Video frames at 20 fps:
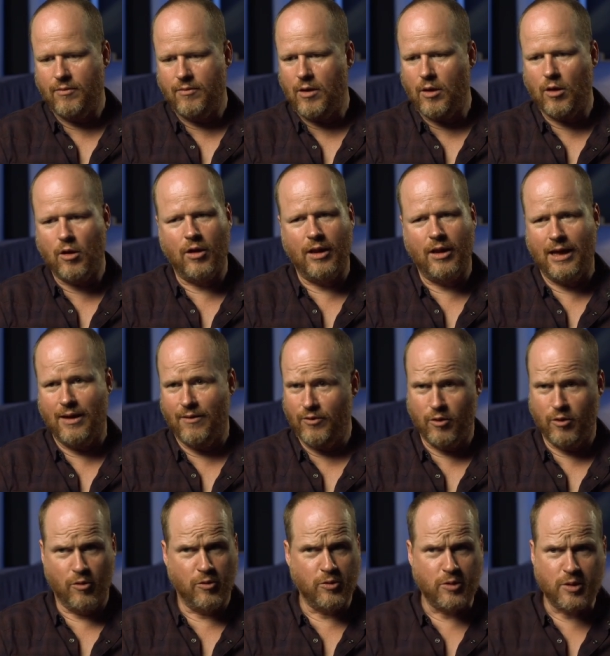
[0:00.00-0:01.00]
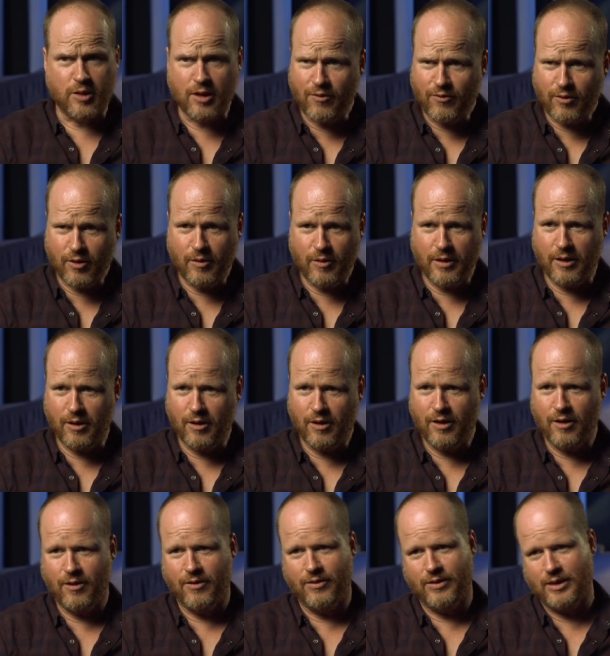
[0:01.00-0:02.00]
they all have their own stuff going
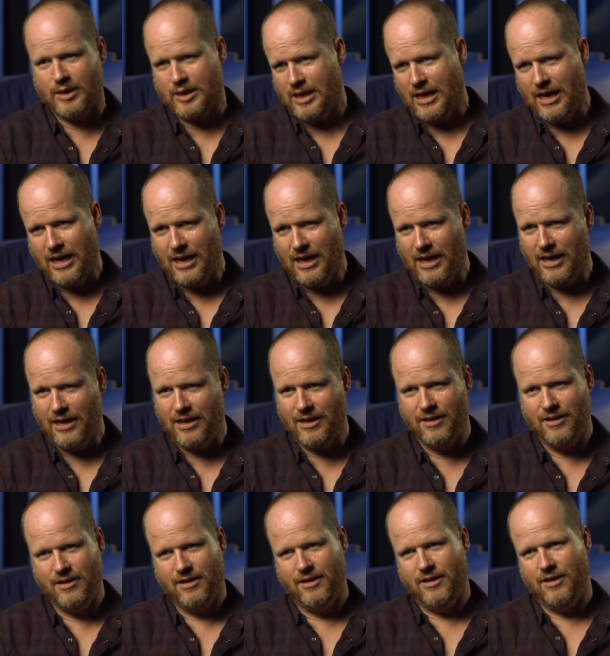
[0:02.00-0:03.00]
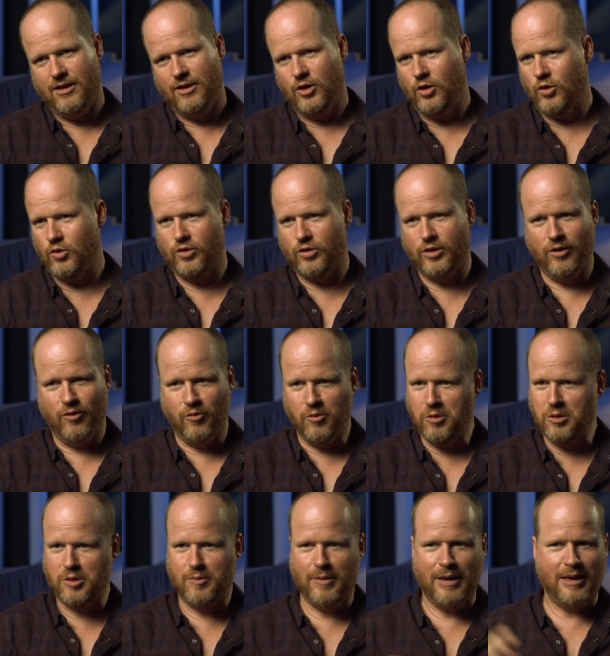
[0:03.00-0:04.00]
on the side. Usually the
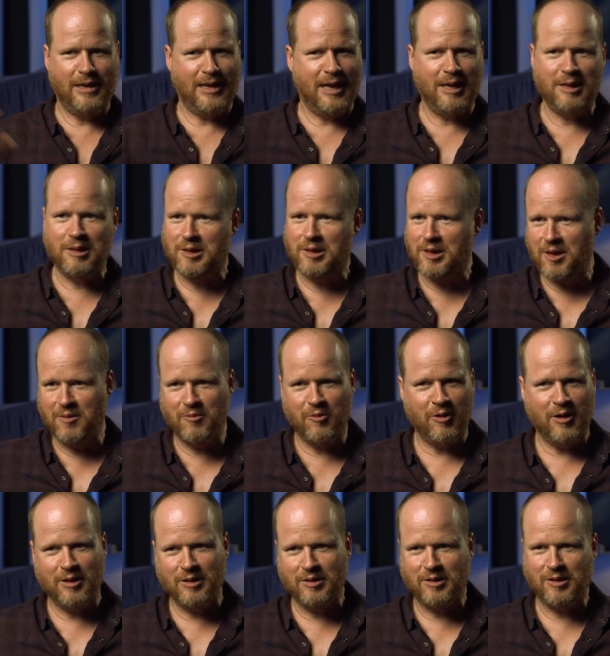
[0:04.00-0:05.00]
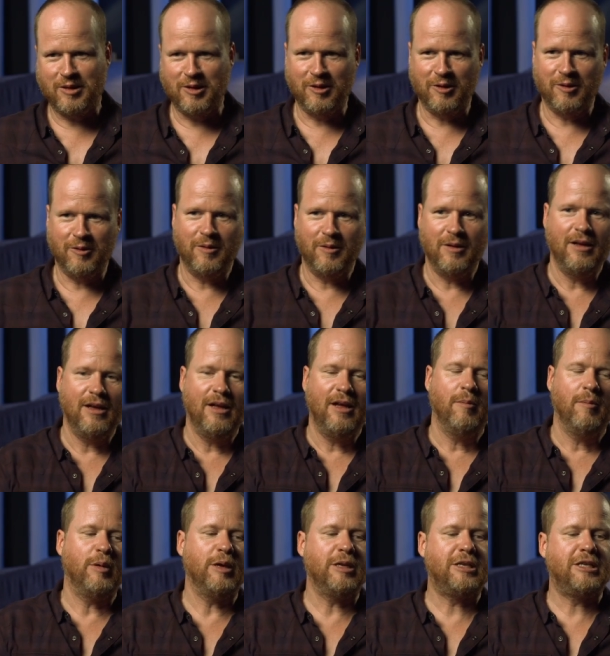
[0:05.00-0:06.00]
world's about to end somewhere else too.
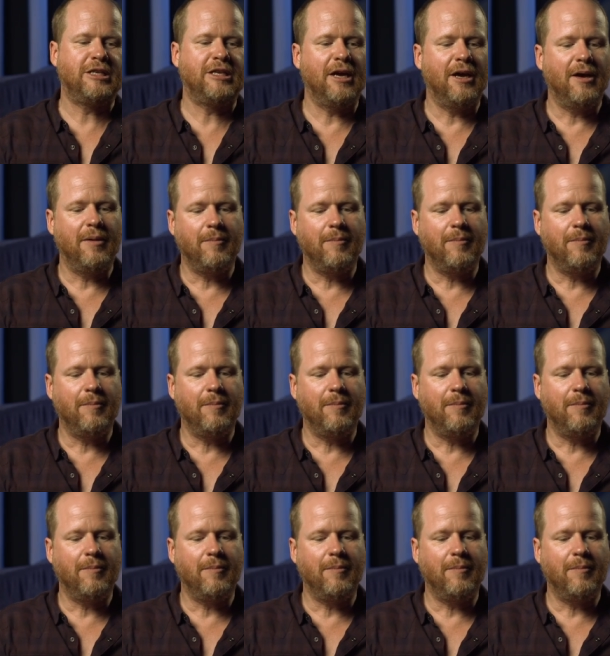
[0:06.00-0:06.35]
But